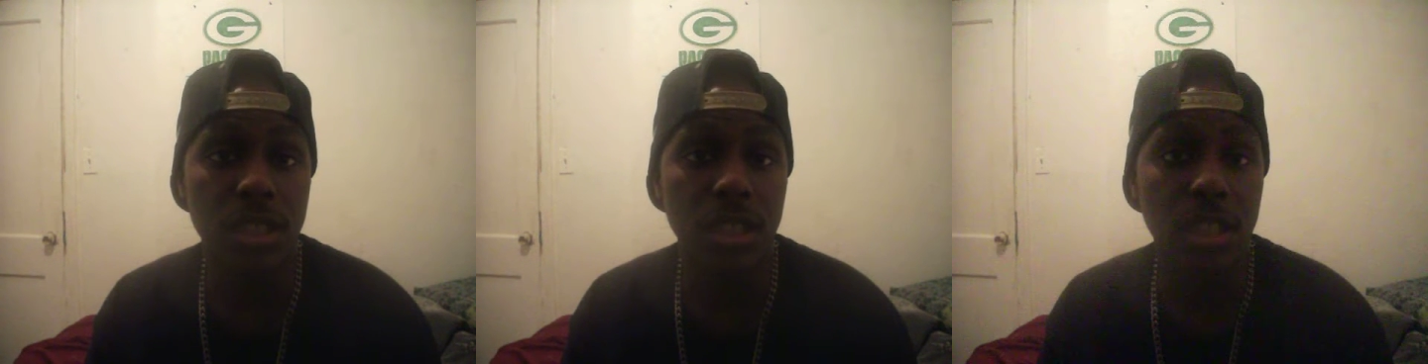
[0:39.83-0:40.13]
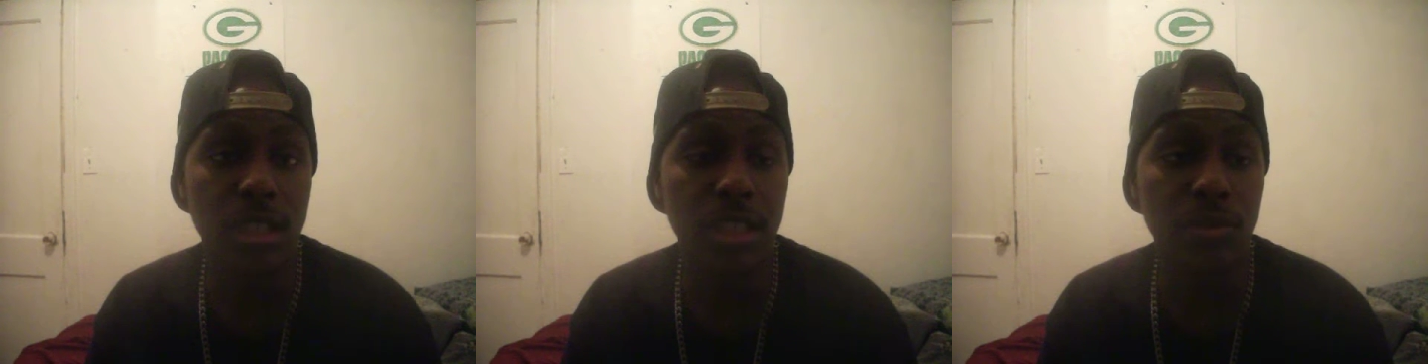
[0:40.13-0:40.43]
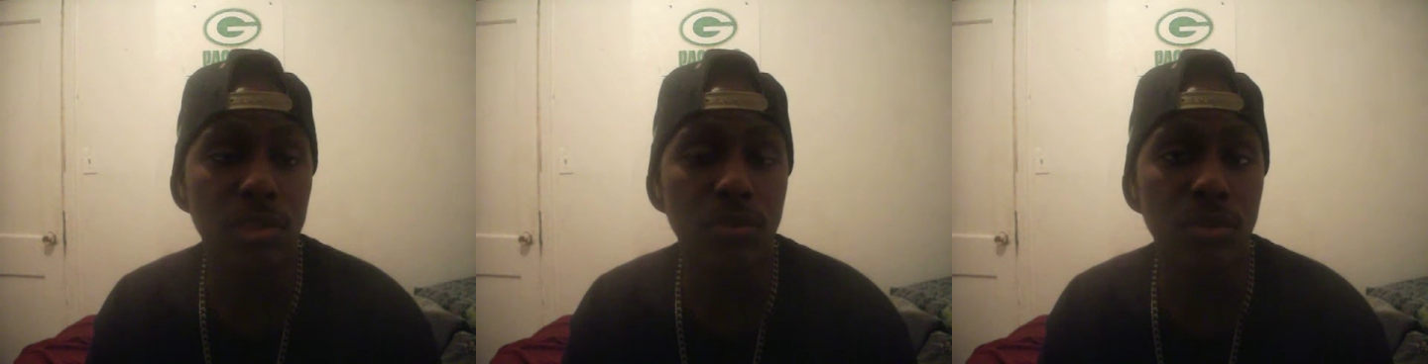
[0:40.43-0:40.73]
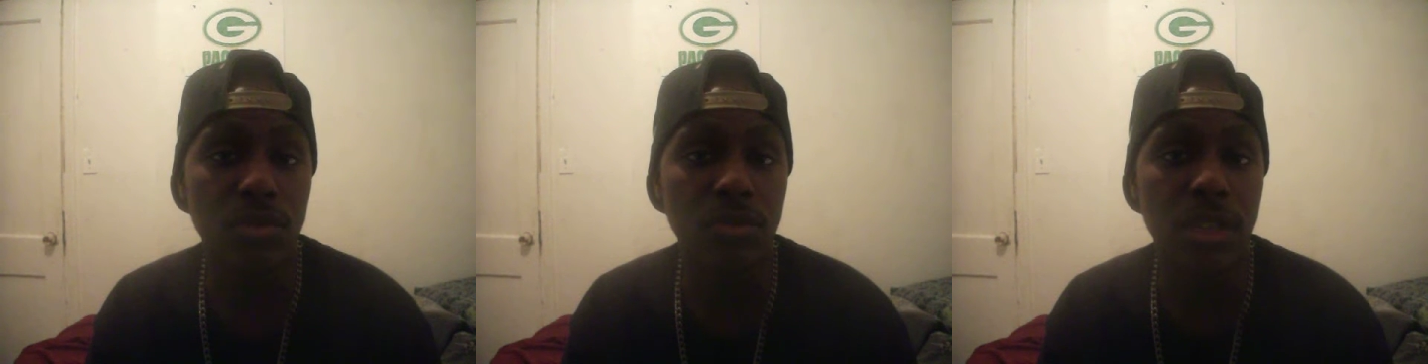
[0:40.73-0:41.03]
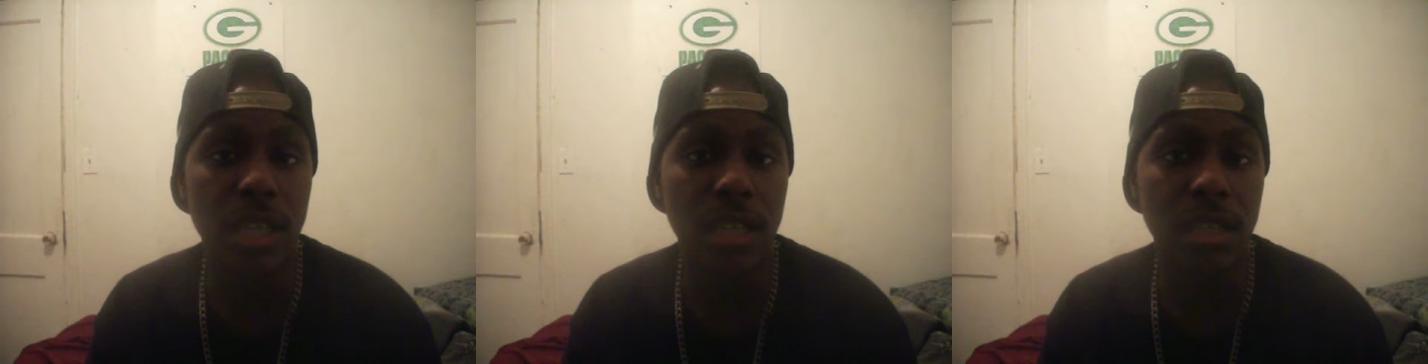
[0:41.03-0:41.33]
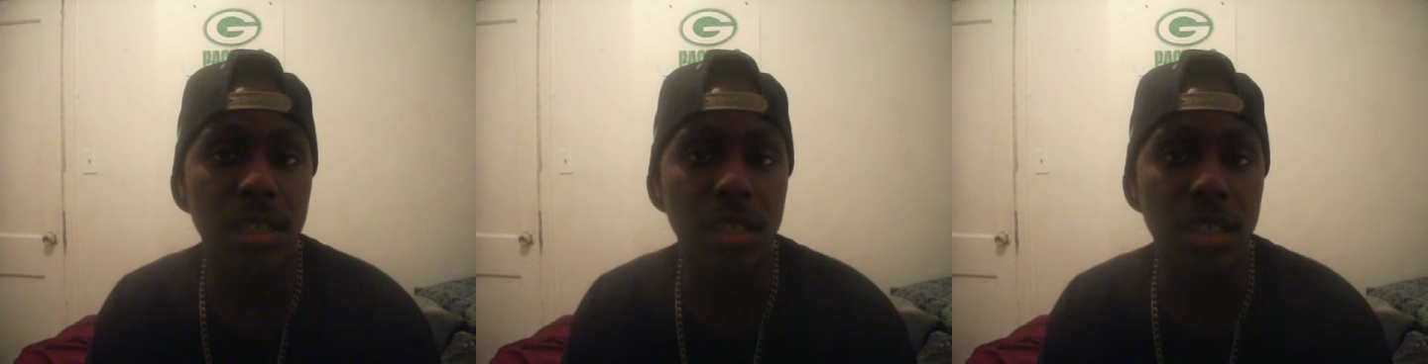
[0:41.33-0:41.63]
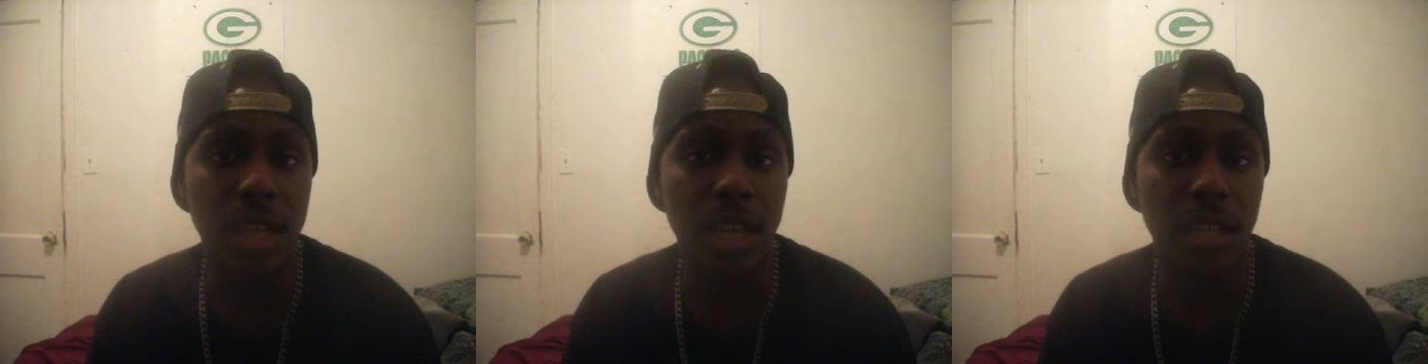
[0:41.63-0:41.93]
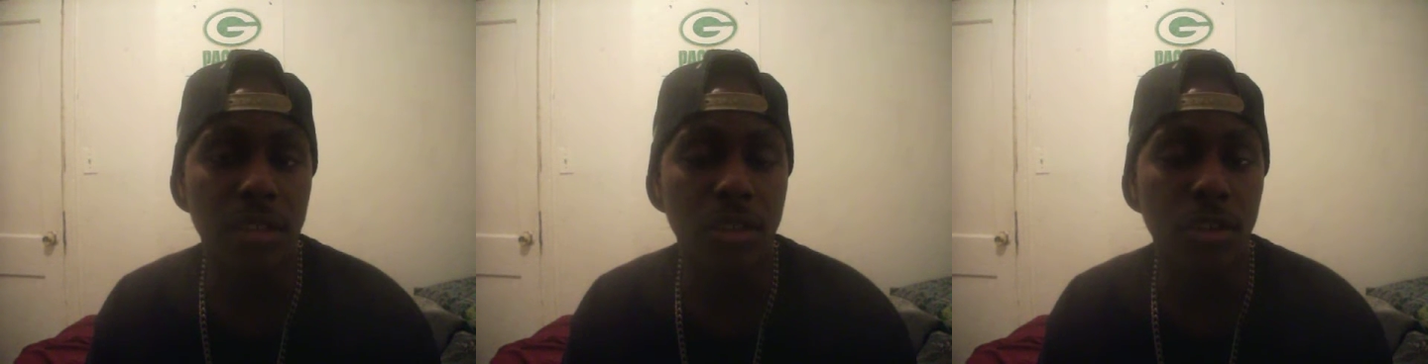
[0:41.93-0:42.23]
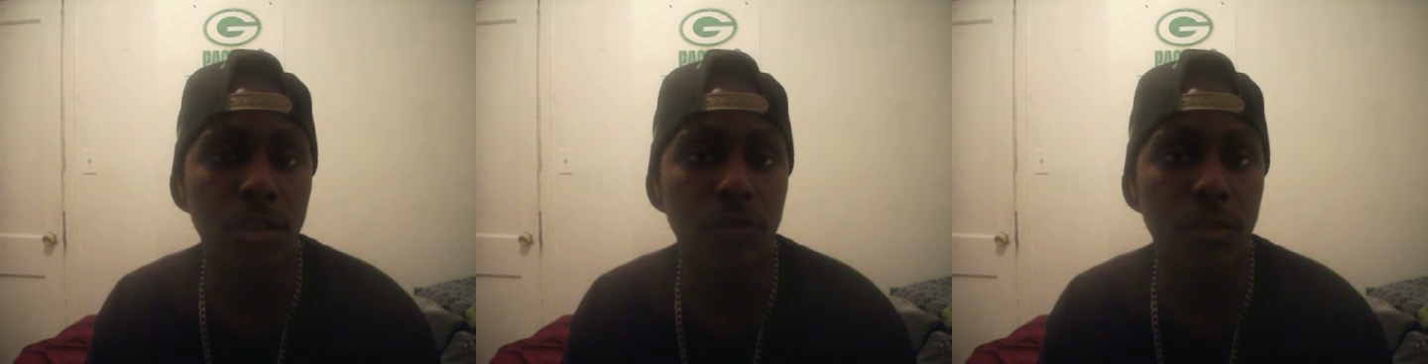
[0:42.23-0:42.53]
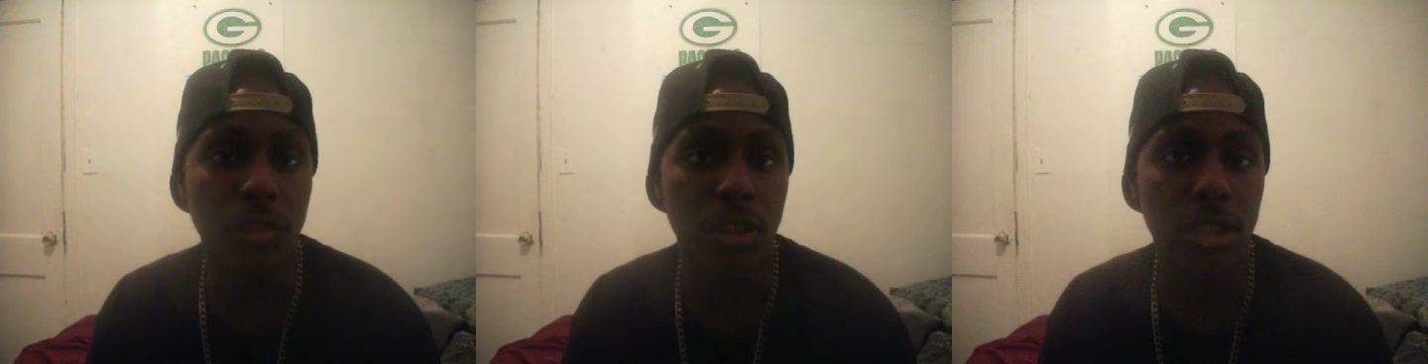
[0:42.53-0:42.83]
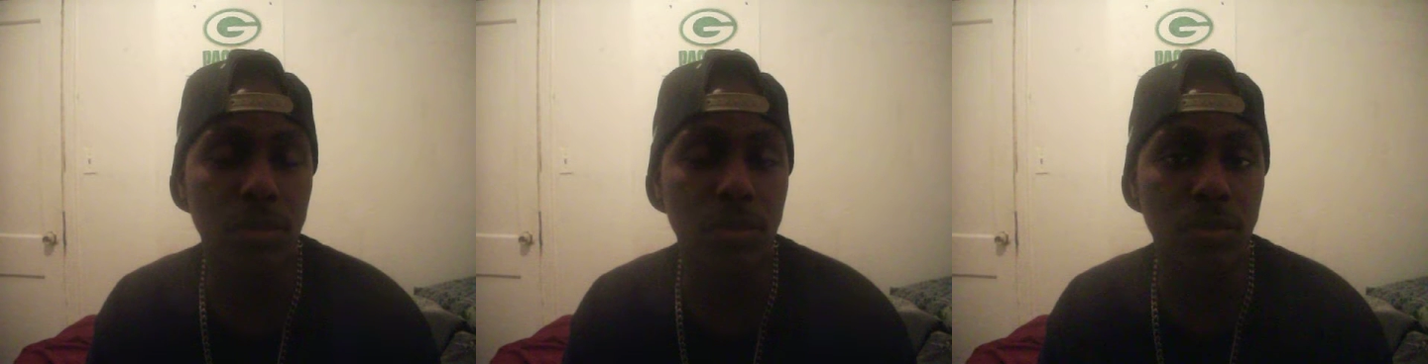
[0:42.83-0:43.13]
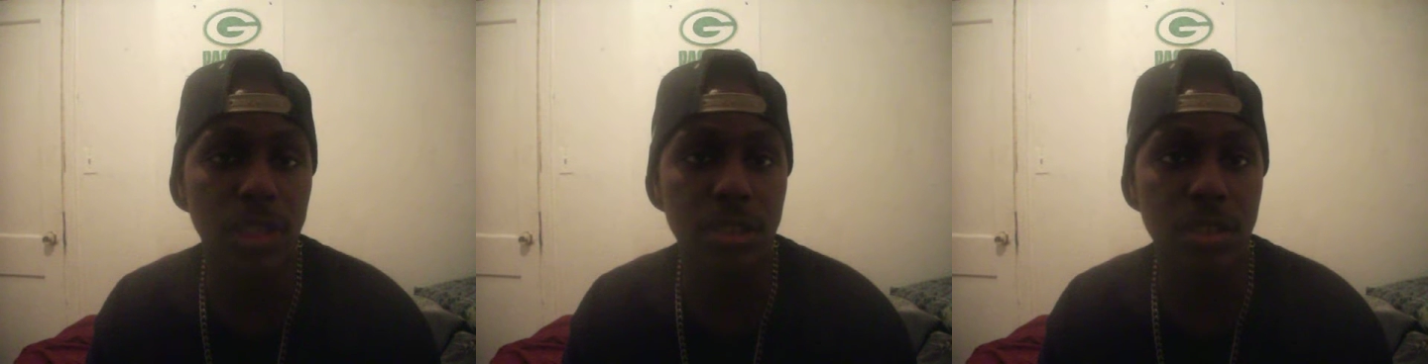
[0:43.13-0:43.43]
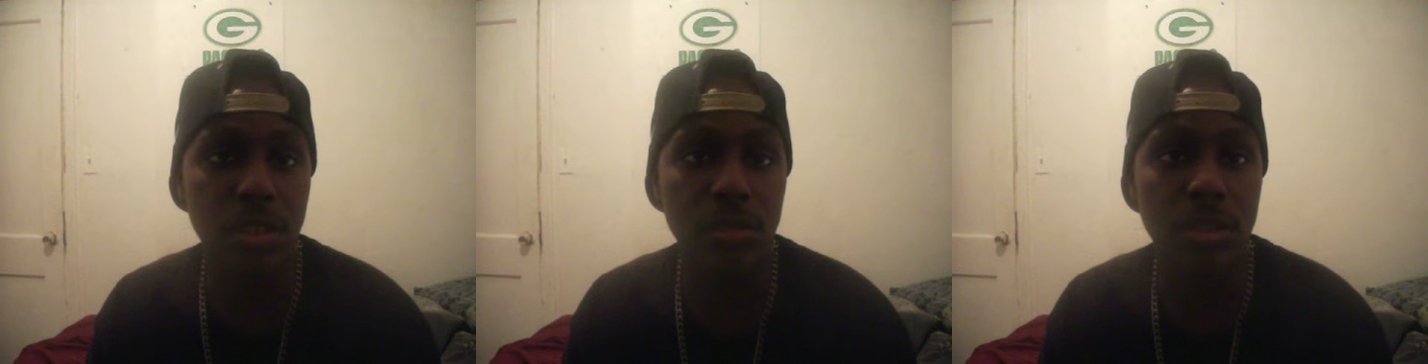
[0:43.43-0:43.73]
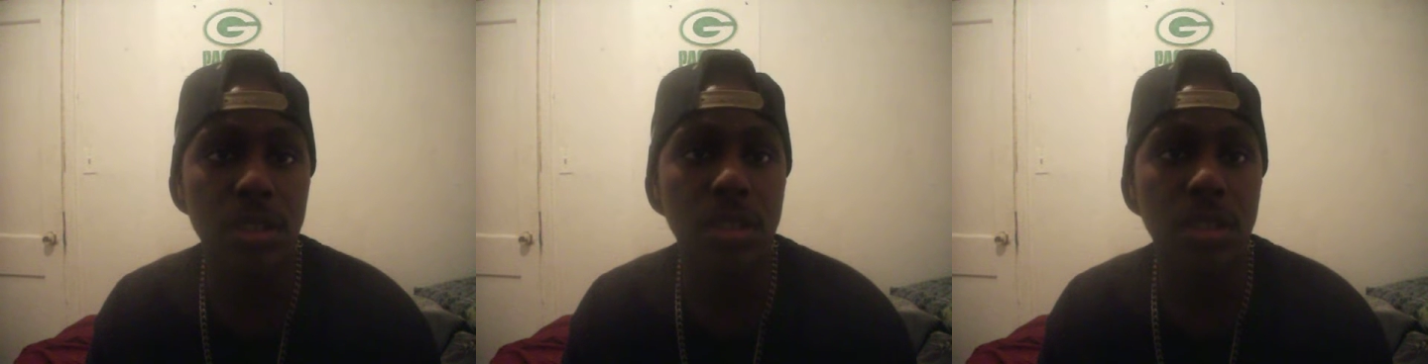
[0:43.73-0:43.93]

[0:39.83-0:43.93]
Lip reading: It was a move that I had called for a couple of weeks ago.